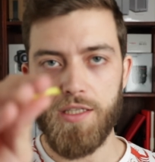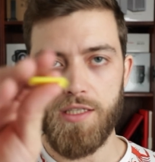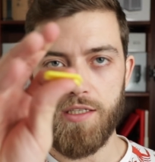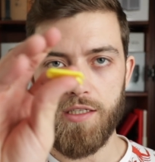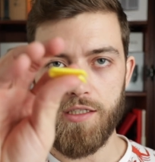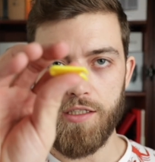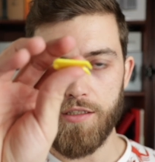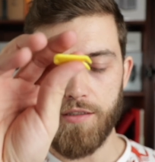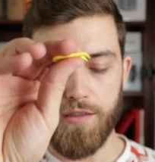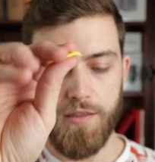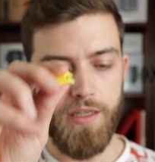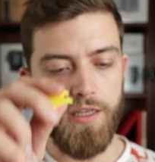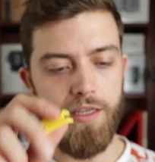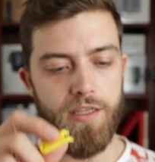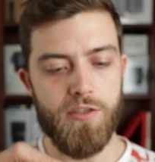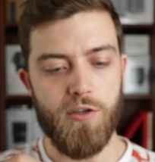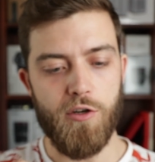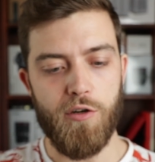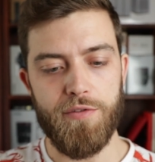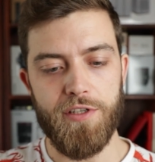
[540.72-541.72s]
this little thing
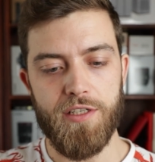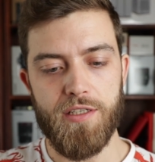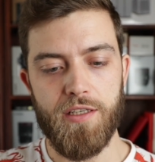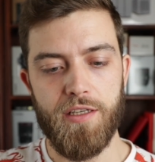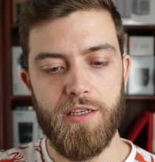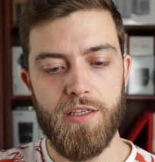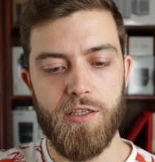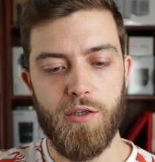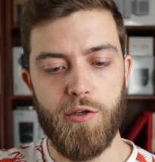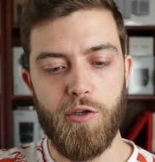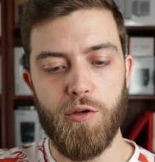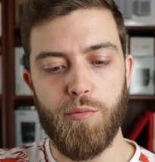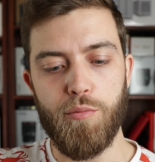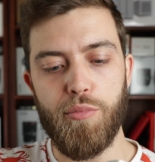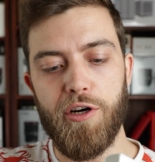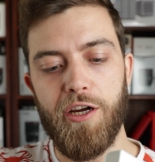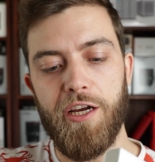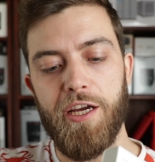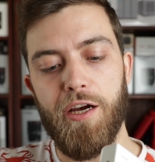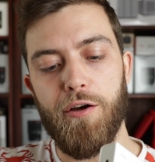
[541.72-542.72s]
is obviously so you can
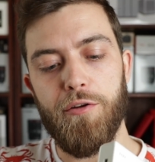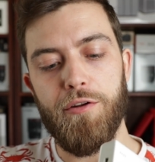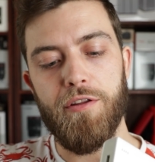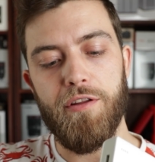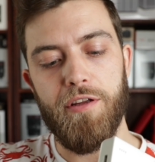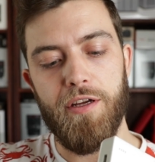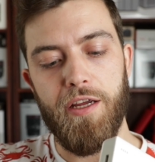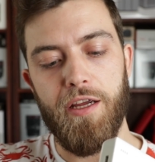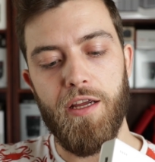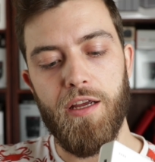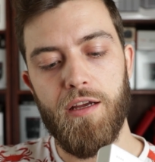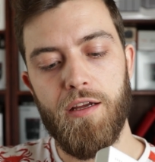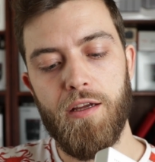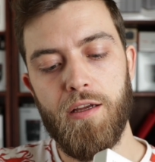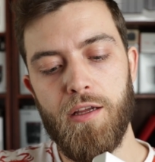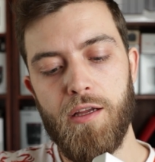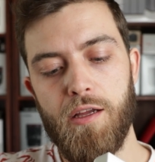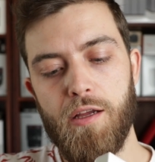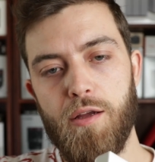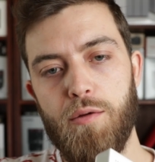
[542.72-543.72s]
pry out the
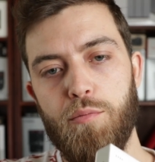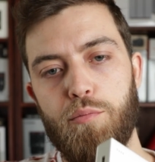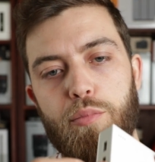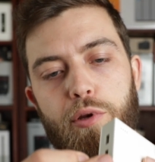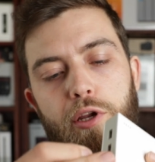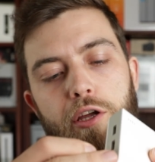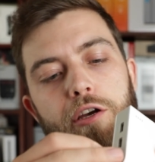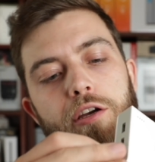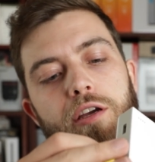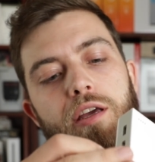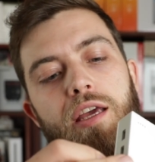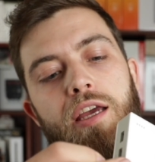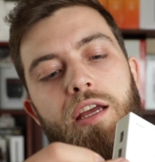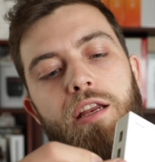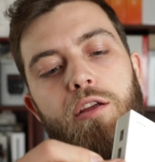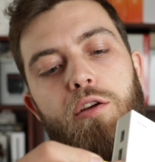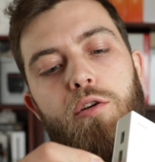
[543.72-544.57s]
plug in